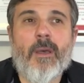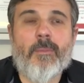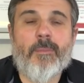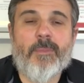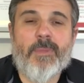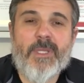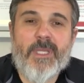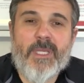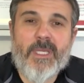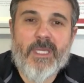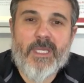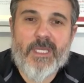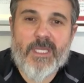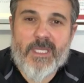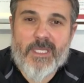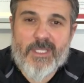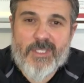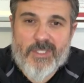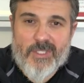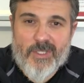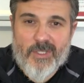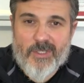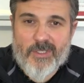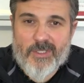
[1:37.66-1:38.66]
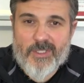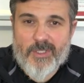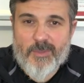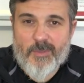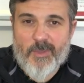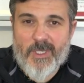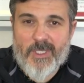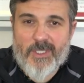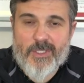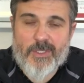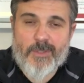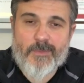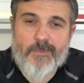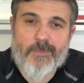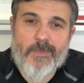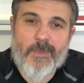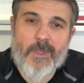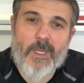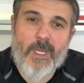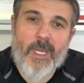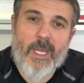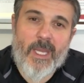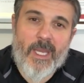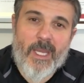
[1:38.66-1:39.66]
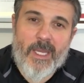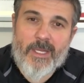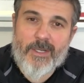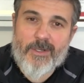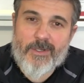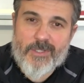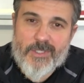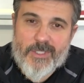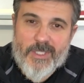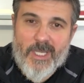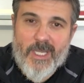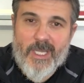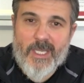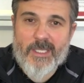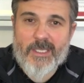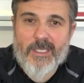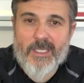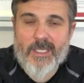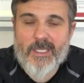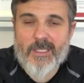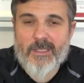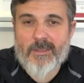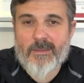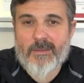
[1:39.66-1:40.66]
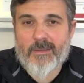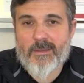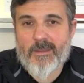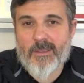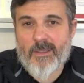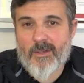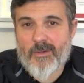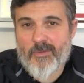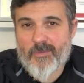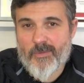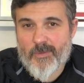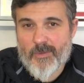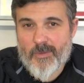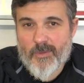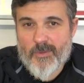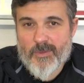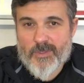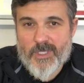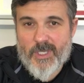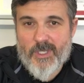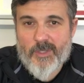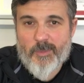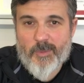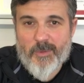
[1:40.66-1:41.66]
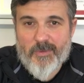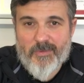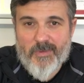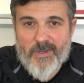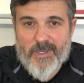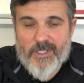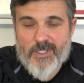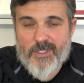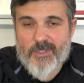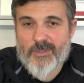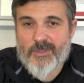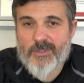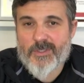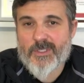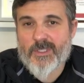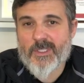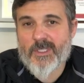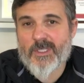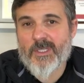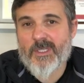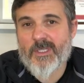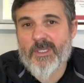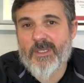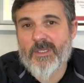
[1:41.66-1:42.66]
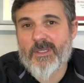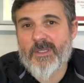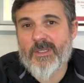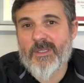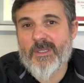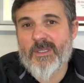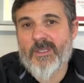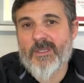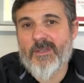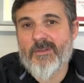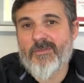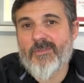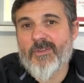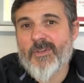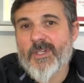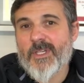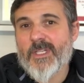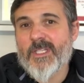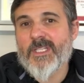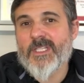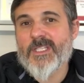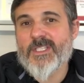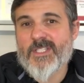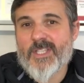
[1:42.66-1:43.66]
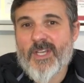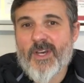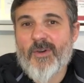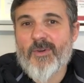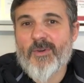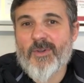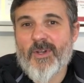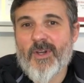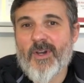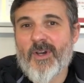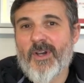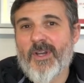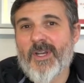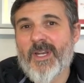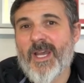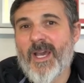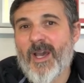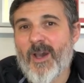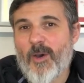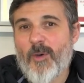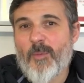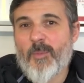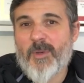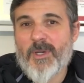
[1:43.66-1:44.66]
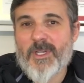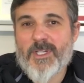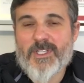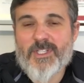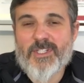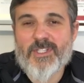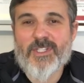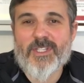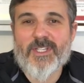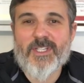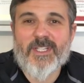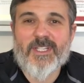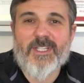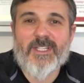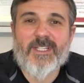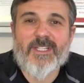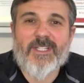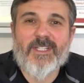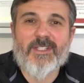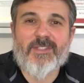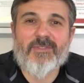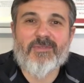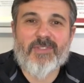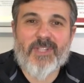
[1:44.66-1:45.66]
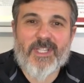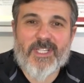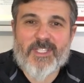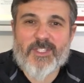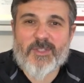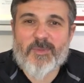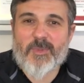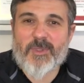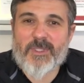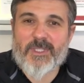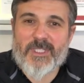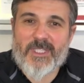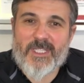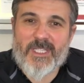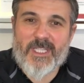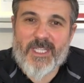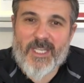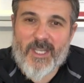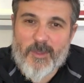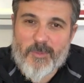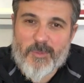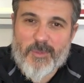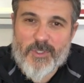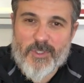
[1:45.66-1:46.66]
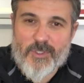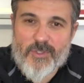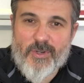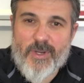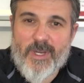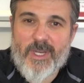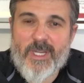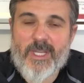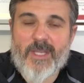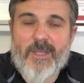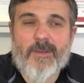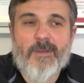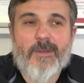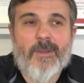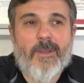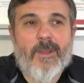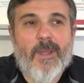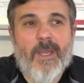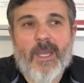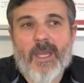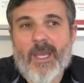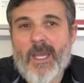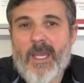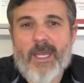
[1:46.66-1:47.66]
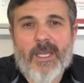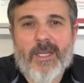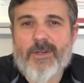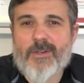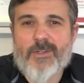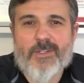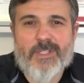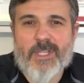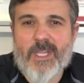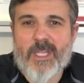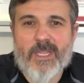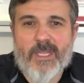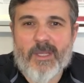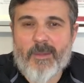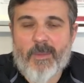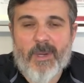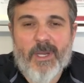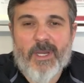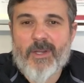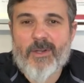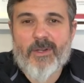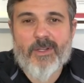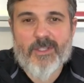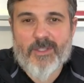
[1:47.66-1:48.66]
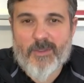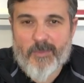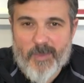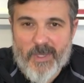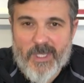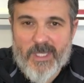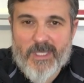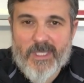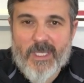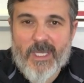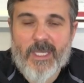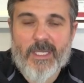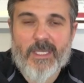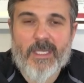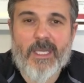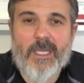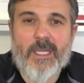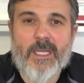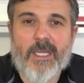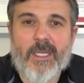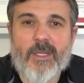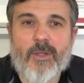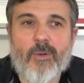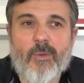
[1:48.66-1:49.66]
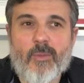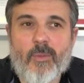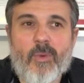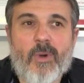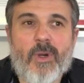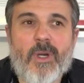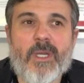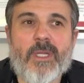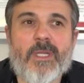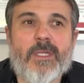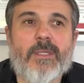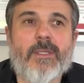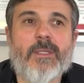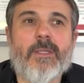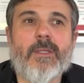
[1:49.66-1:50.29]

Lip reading: being a kinesiology major, I understand that, you know, for those health professionals, the verdict is out on how much flexibility helps your training. And I understand that. I'm not here to debate that, and I don't want